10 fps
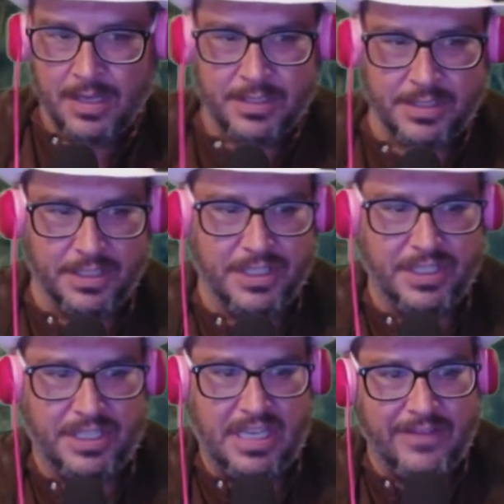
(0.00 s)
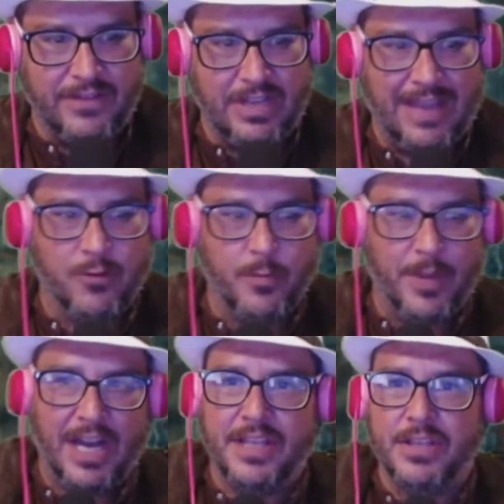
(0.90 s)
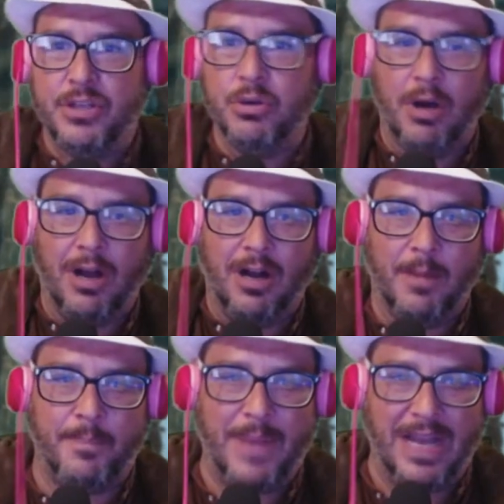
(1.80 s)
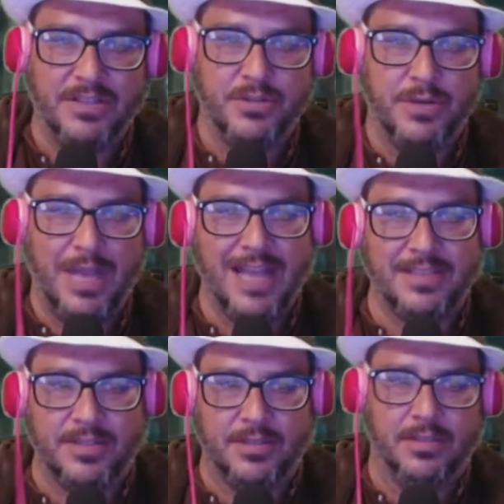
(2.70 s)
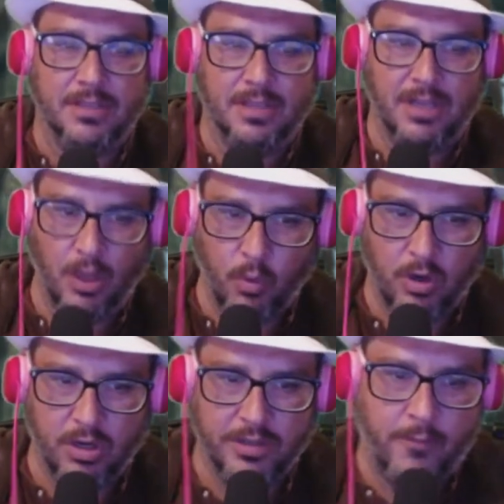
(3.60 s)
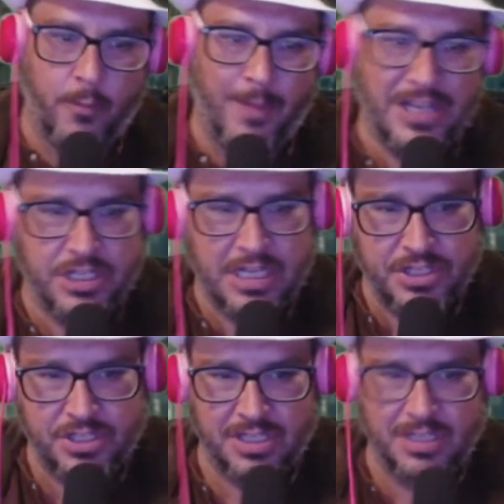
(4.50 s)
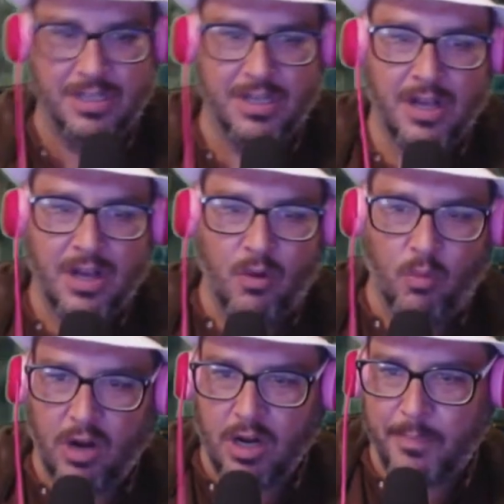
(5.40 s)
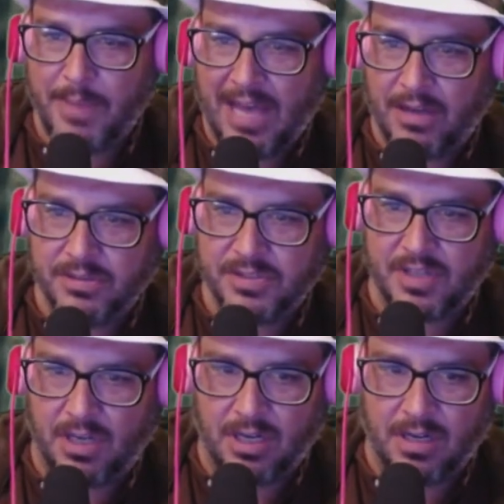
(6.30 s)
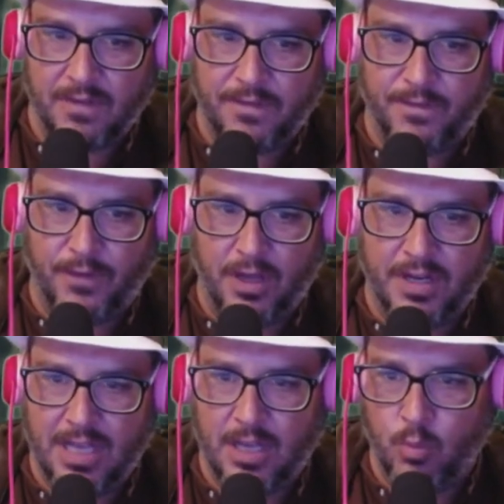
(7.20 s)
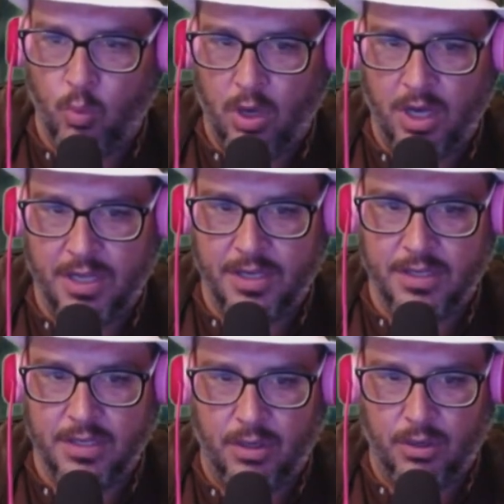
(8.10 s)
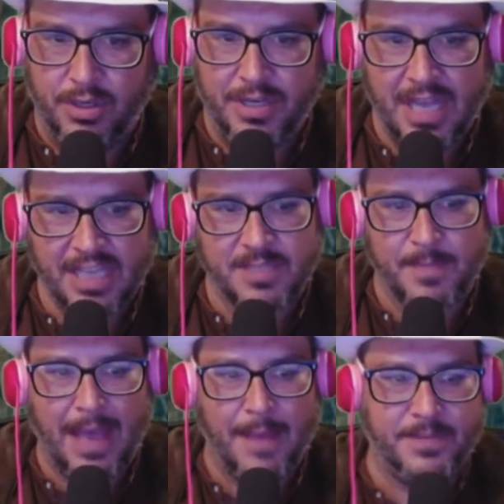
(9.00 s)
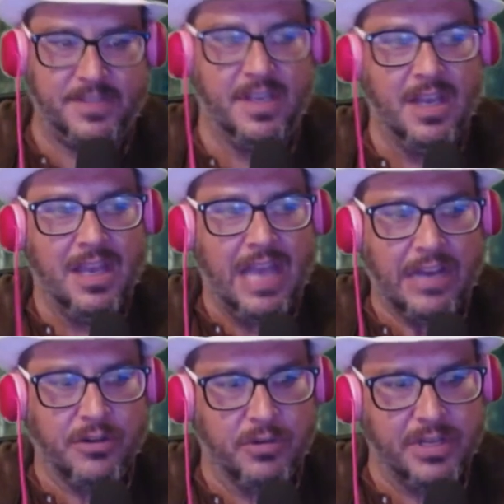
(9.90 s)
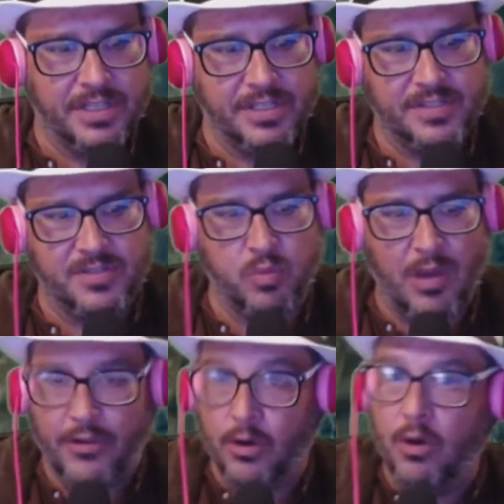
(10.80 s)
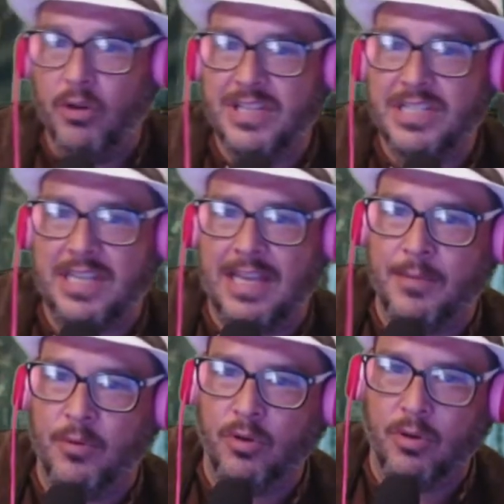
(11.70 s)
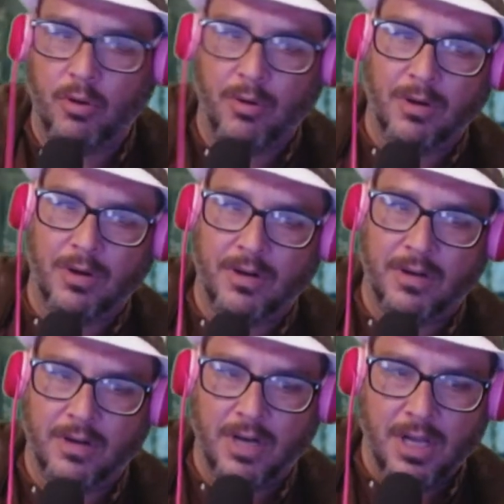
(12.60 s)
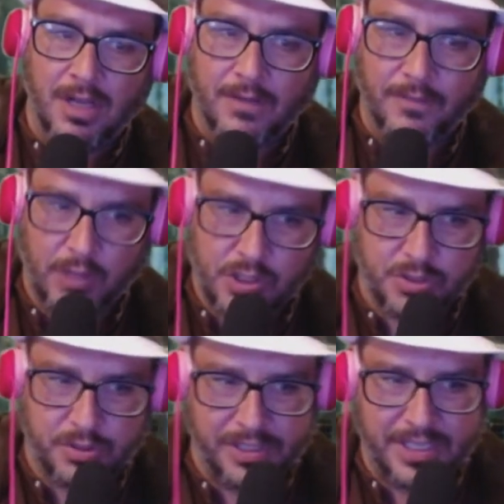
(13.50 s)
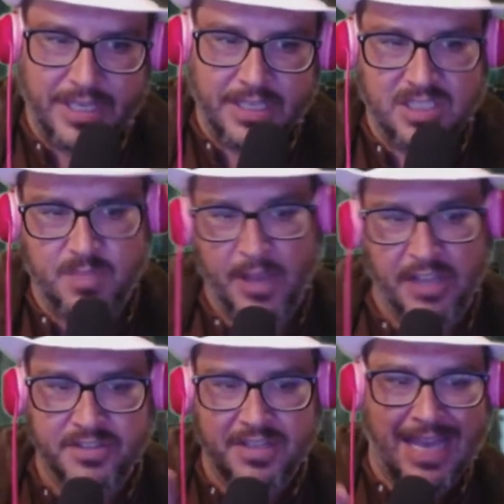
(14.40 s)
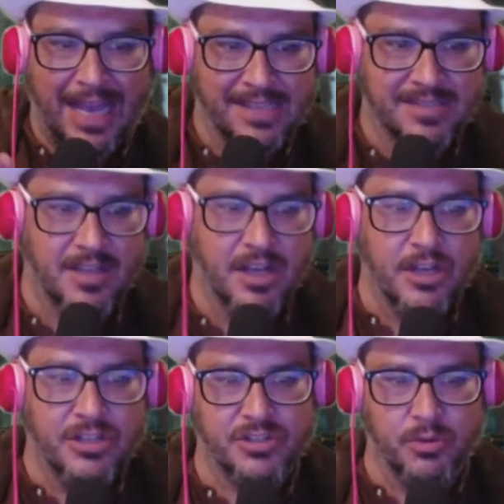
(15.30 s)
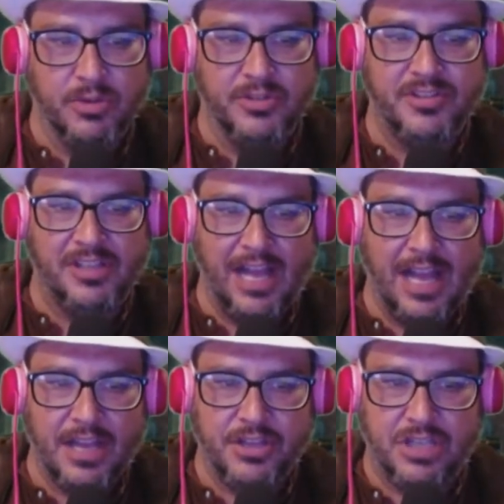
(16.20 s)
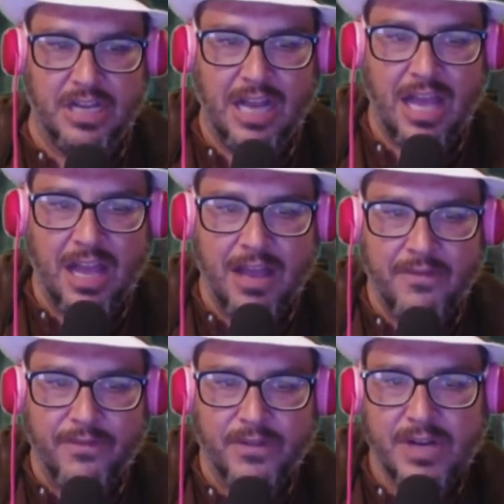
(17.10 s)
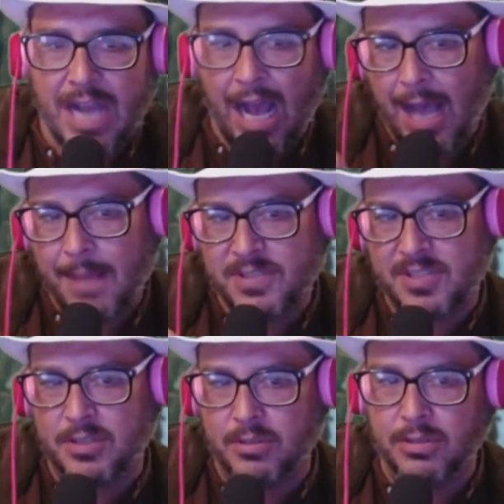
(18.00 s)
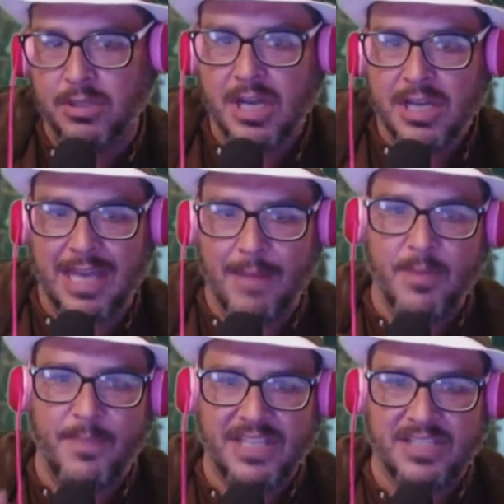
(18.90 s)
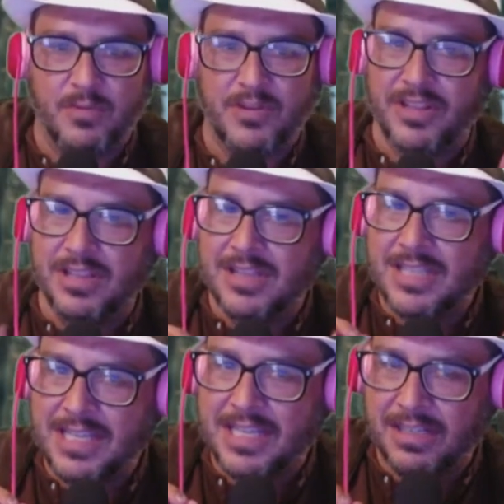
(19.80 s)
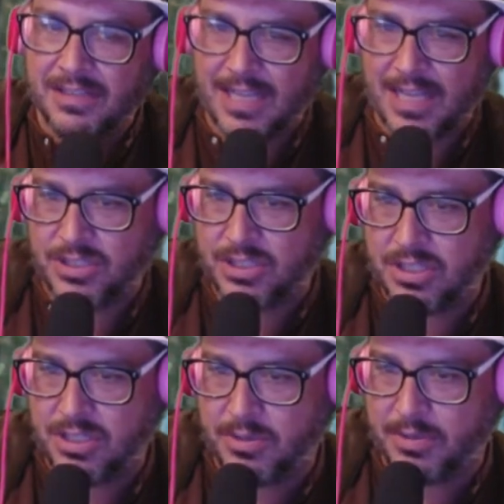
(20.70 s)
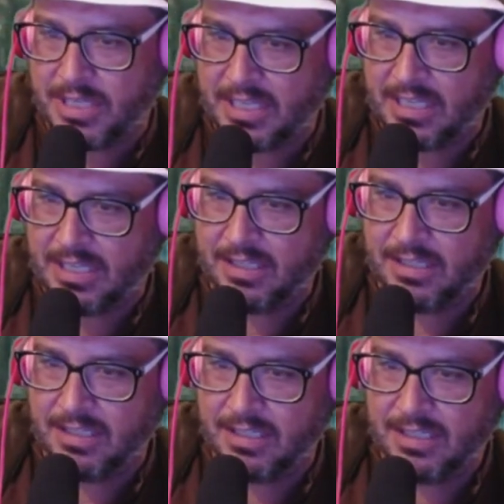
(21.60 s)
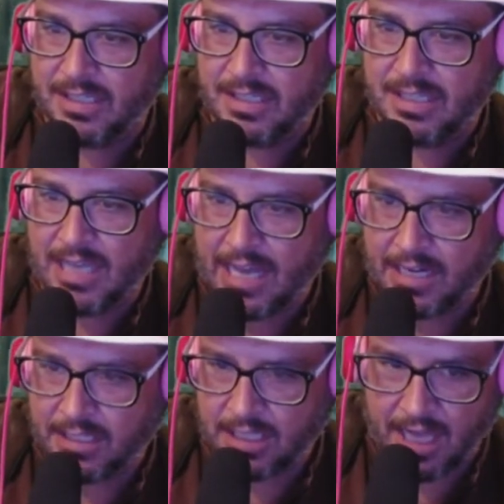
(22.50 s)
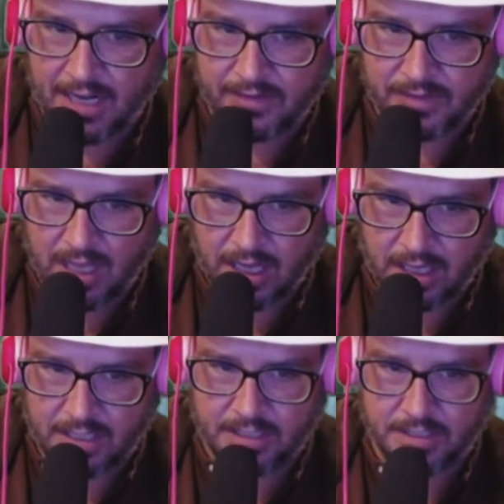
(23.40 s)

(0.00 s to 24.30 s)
Good evening, everybody. You are about to enter a world of imagination where battles are fought and won on hex maps and grids, whether on the table or virtually. Spells are cast, swords clash, and every obstacle can be bested with a little ingenuity and a lot of luck.